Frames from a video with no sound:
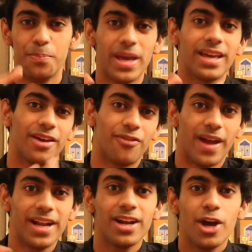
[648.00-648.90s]
big
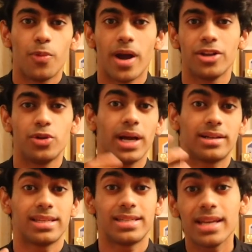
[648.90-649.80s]
event where you
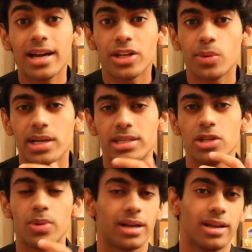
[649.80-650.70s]
get to stay at
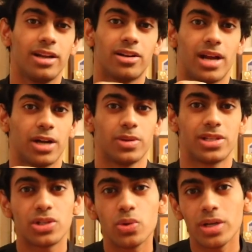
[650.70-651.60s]
USC, you get to interact with
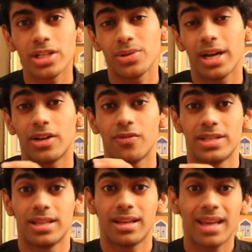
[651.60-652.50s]
students, you get to
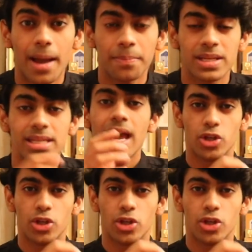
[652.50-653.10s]
visit the campus,